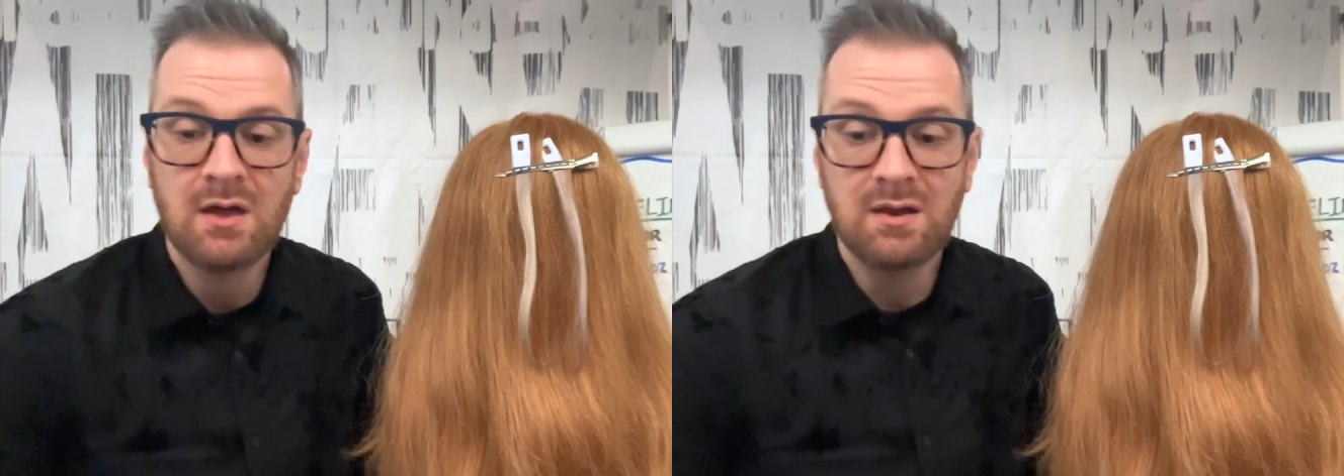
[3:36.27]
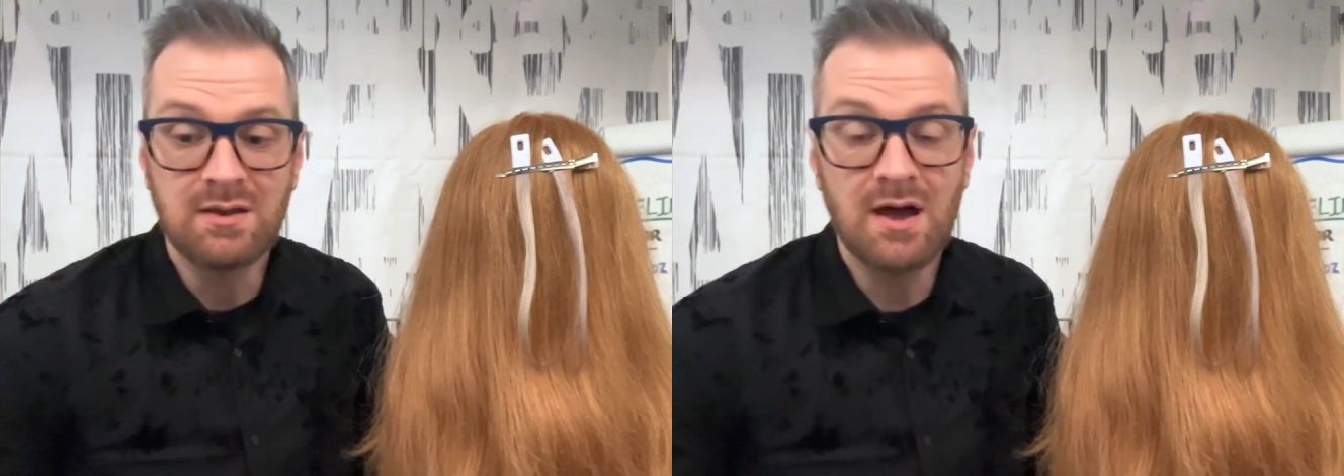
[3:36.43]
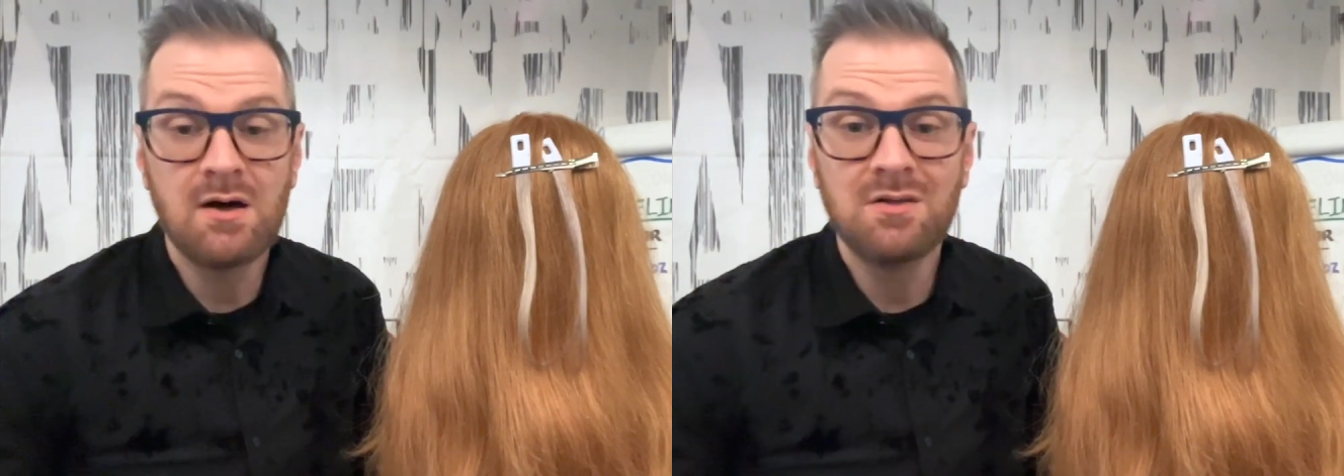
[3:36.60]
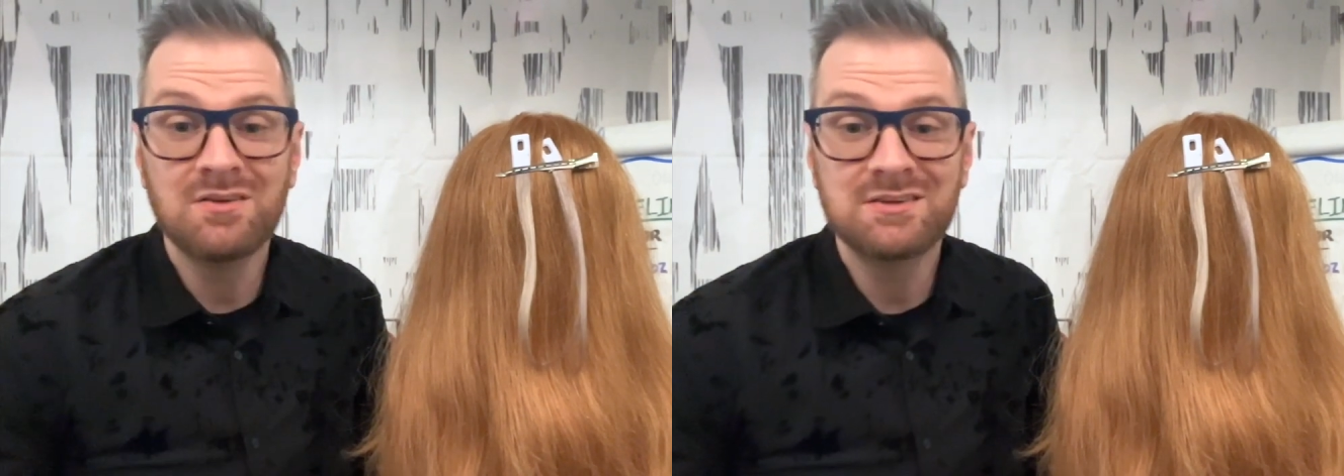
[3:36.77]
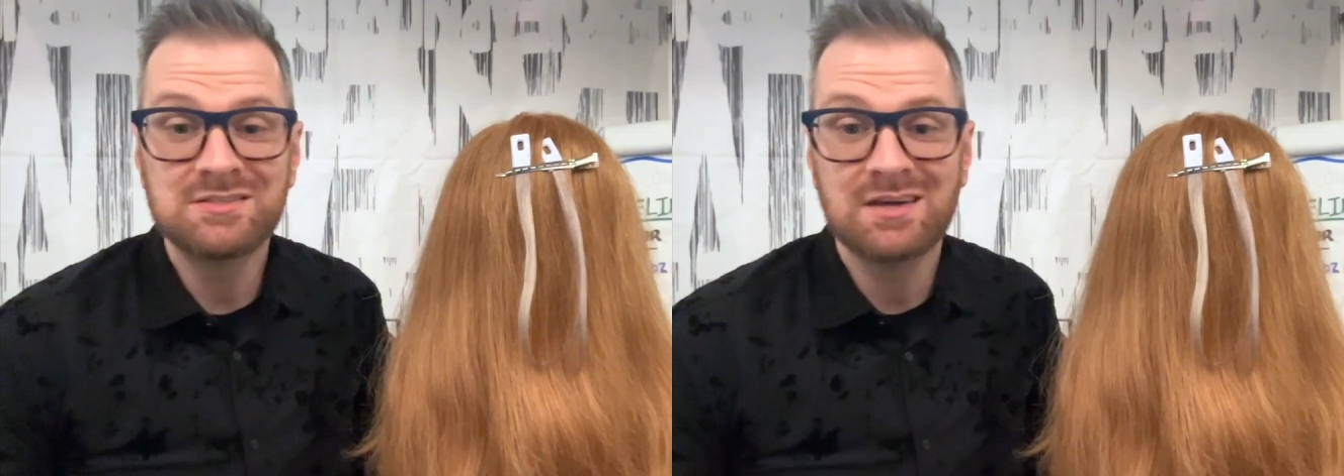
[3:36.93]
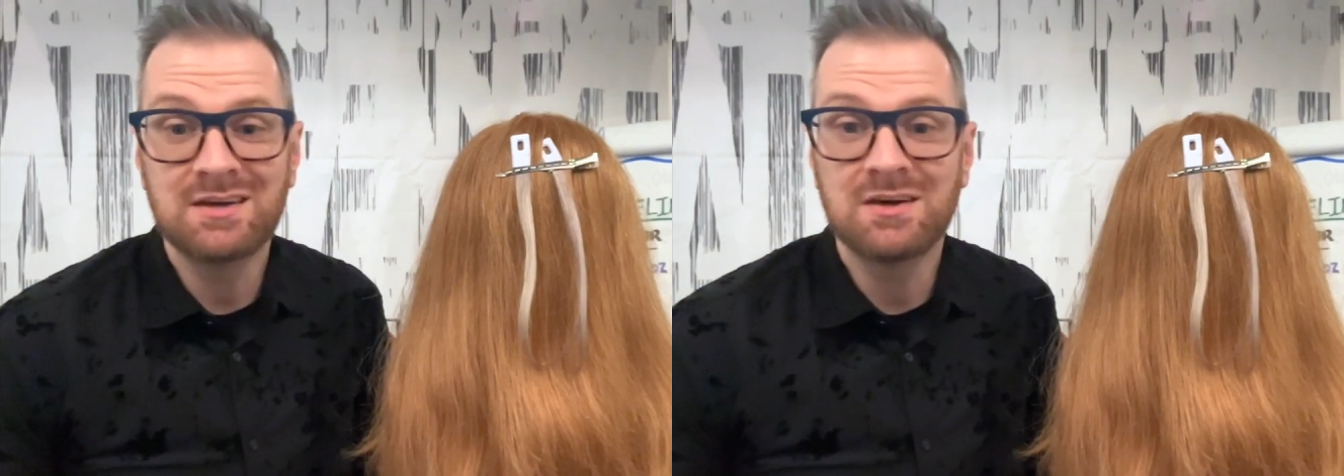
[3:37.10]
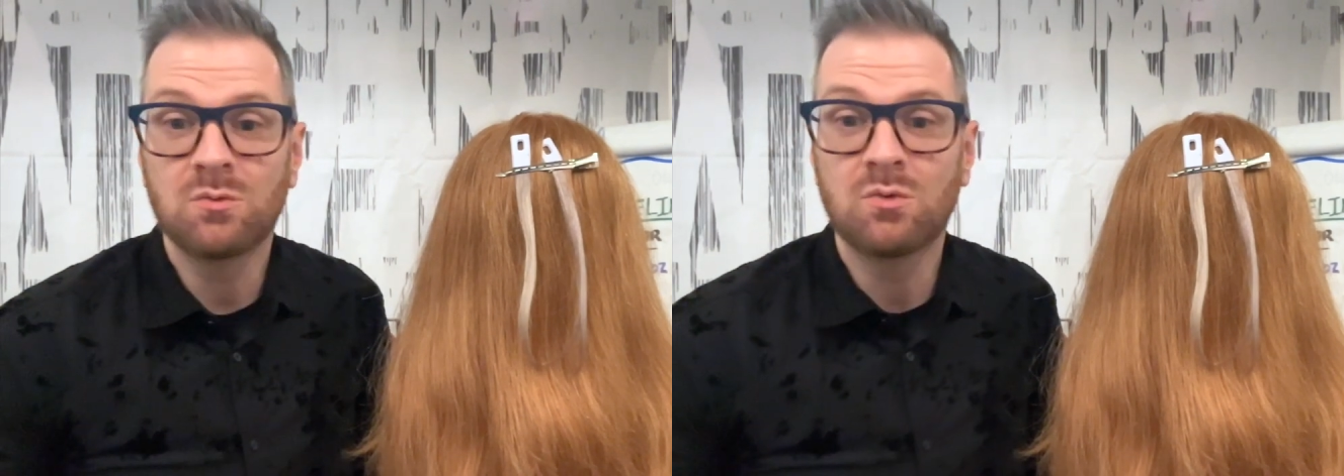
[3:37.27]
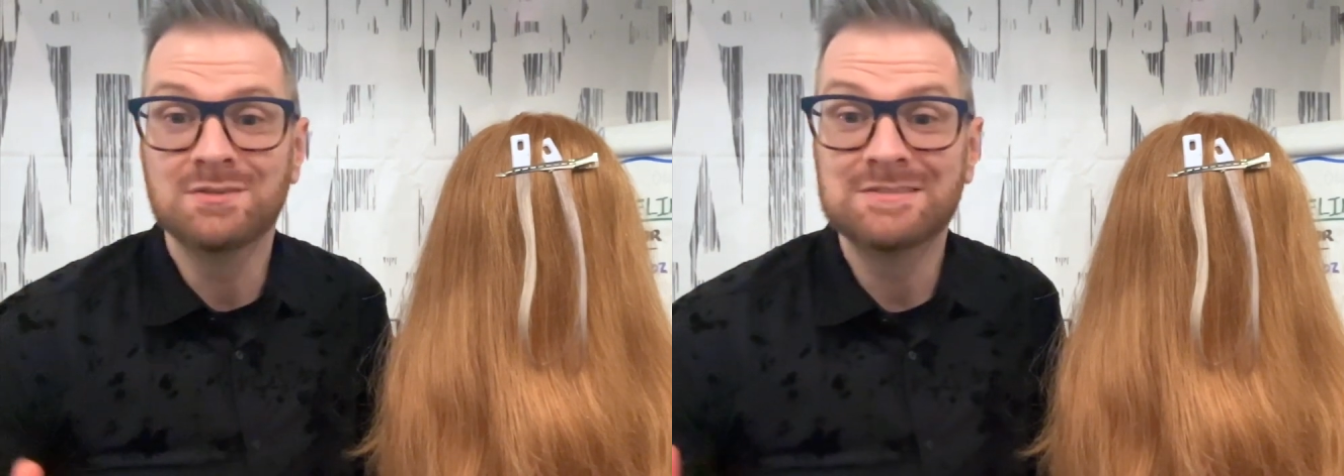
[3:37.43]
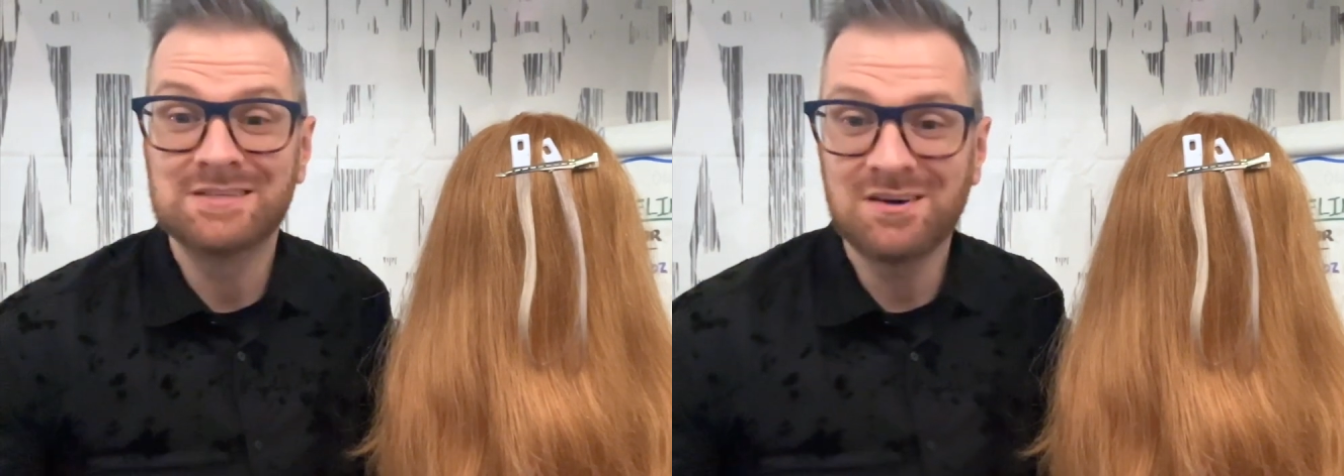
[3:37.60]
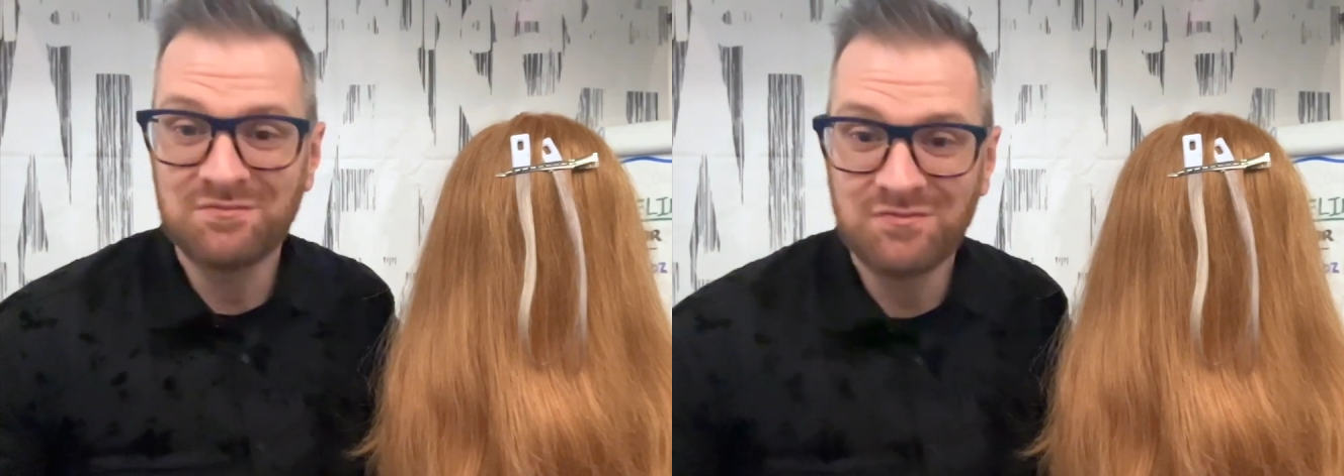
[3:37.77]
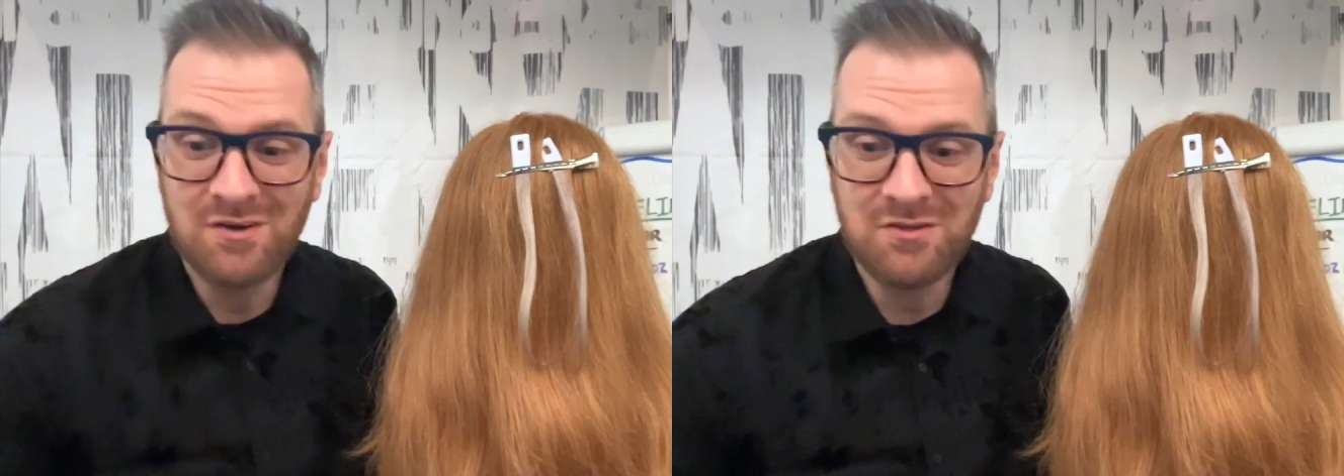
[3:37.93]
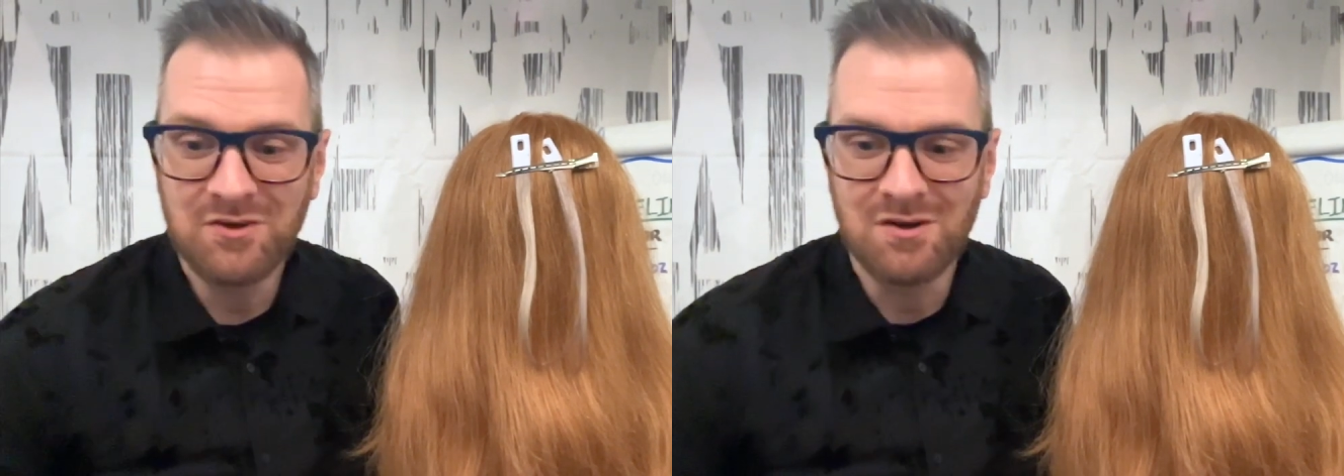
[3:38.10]
Now let's take it one step
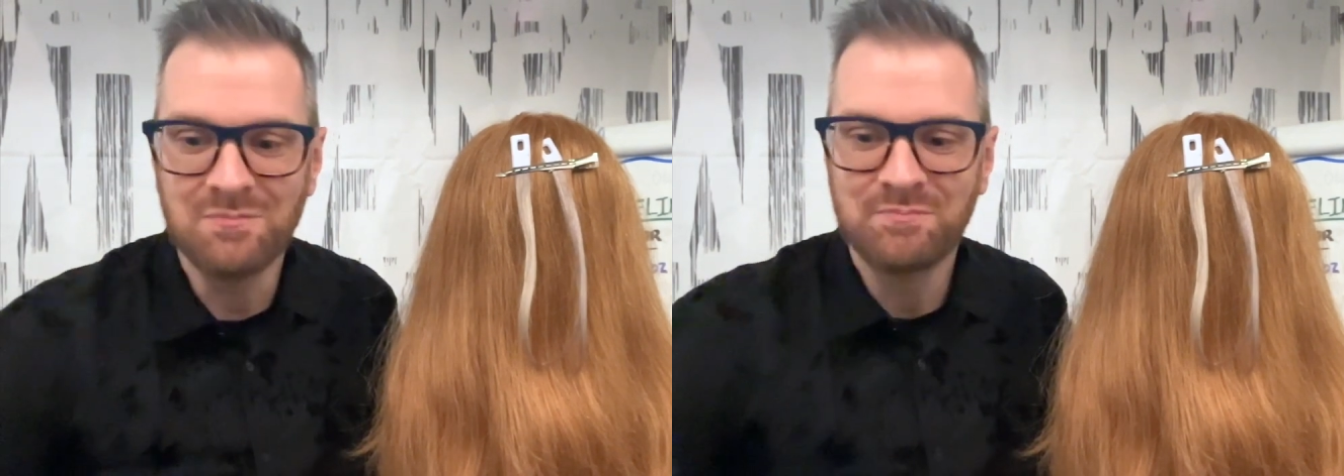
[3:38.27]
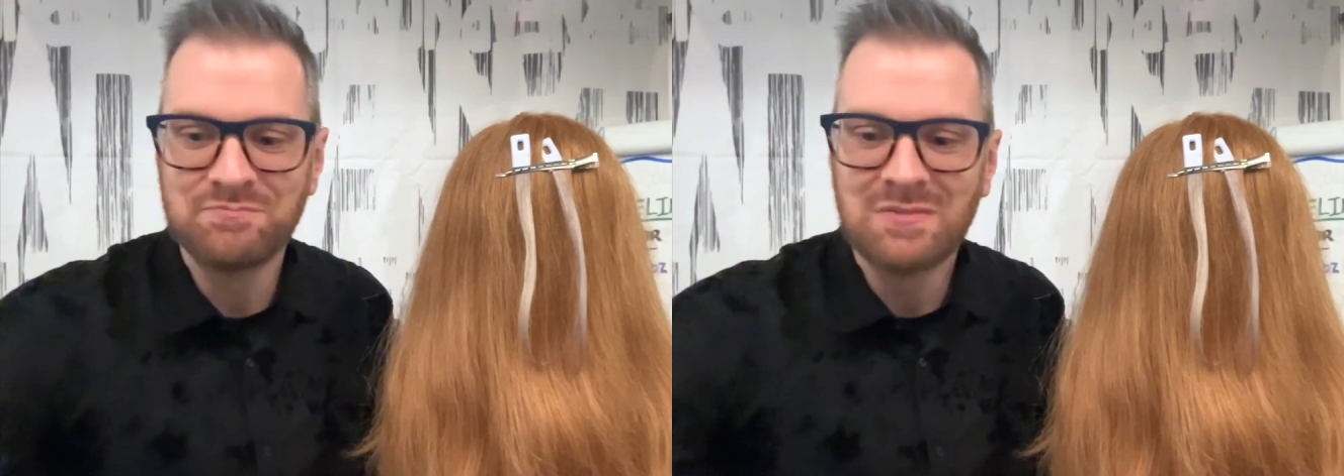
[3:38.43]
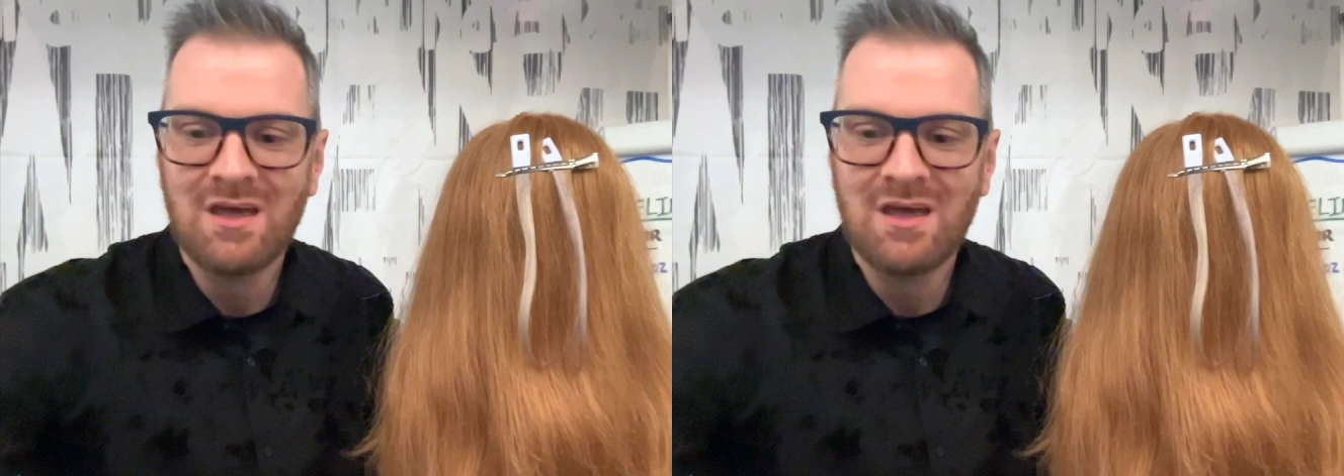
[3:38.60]
further.